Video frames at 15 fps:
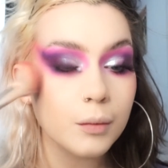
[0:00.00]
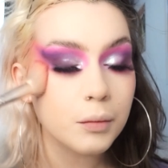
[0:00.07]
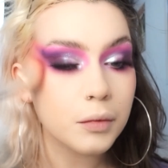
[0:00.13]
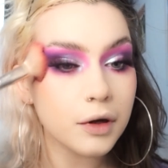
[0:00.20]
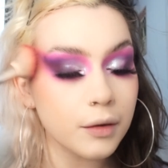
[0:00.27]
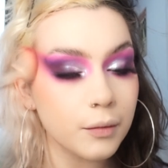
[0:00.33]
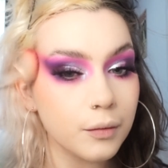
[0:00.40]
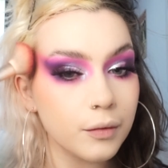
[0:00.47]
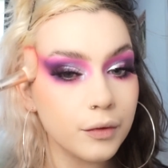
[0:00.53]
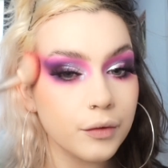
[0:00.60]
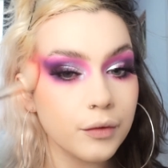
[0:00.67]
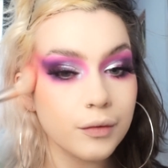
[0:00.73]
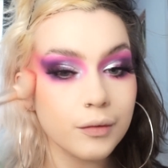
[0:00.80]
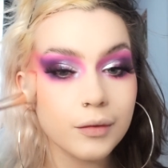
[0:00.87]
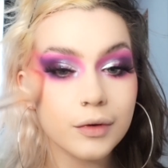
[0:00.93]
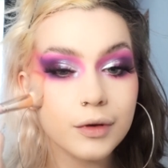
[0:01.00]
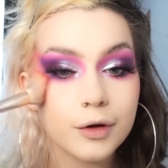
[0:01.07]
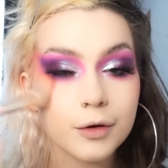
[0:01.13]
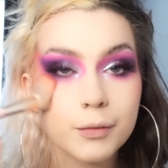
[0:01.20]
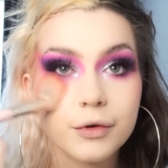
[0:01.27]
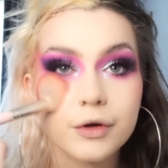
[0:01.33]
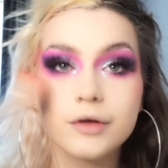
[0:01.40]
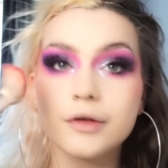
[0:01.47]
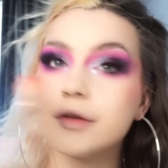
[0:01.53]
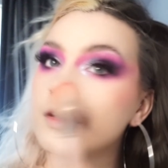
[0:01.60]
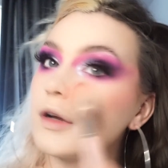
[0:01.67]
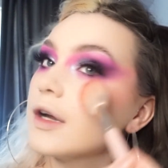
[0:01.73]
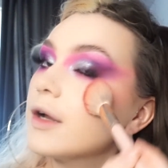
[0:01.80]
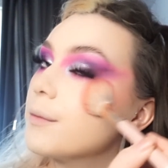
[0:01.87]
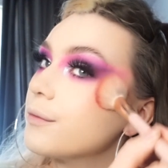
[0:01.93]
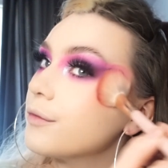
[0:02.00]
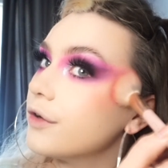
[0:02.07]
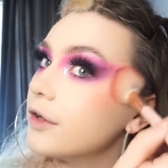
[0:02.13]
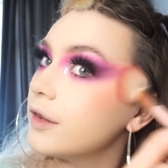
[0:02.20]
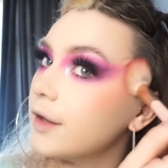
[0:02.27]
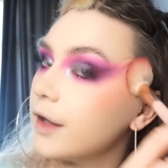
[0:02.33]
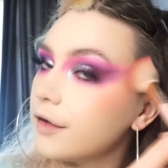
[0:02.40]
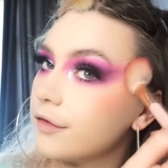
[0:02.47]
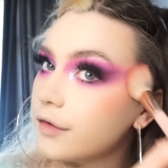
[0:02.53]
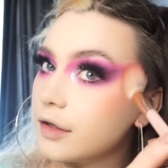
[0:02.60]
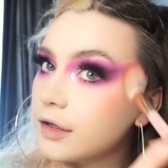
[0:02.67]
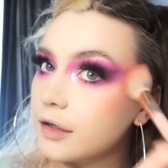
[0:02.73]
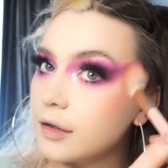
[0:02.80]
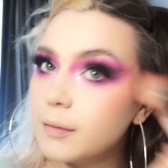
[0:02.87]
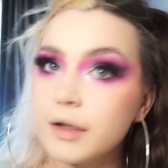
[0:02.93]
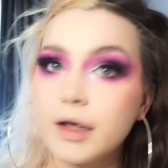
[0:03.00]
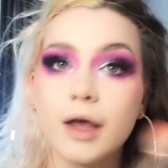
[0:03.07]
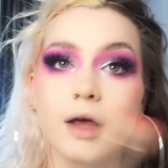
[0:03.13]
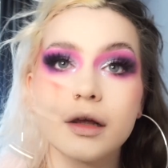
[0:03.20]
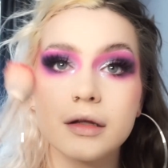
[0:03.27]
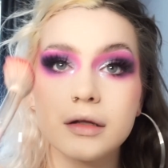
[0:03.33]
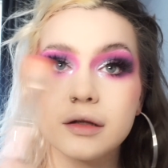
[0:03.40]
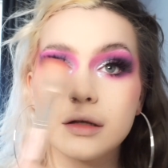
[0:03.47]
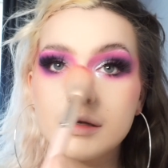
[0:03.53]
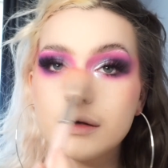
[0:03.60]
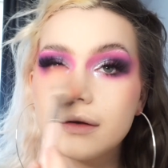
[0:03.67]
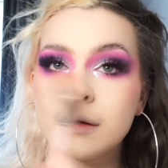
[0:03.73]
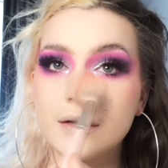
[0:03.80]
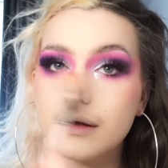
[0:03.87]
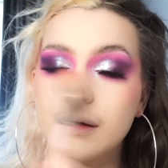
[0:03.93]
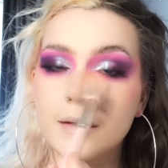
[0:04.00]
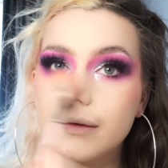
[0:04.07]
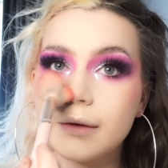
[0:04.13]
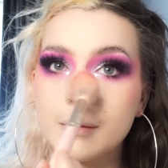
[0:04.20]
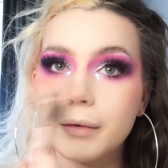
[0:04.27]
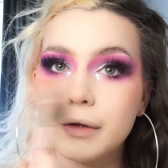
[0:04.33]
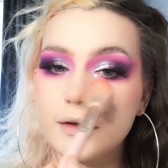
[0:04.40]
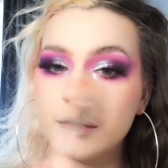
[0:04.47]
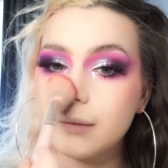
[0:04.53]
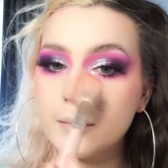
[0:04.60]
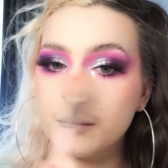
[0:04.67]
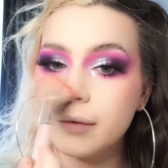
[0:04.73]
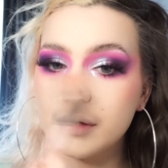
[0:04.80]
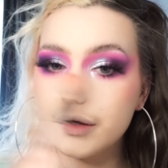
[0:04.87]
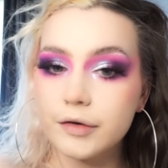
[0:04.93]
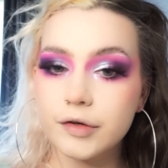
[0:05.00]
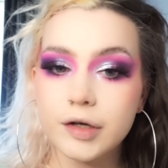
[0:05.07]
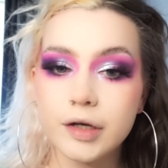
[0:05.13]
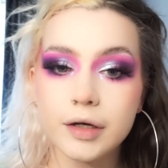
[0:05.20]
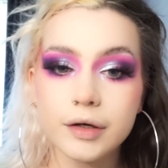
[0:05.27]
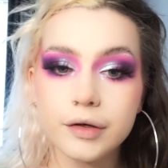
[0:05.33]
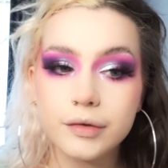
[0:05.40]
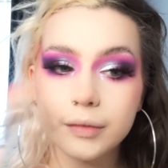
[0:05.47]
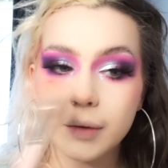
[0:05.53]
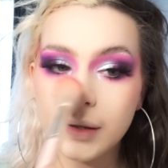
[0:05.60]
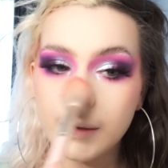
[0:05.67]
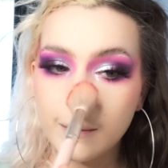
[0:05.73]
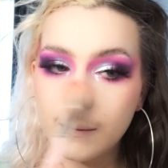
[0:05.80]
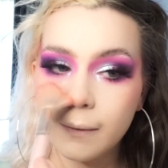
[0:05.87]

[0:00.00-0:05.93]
But their bronzer I'm definitely going to be getting. I'm going to put some blush here as well.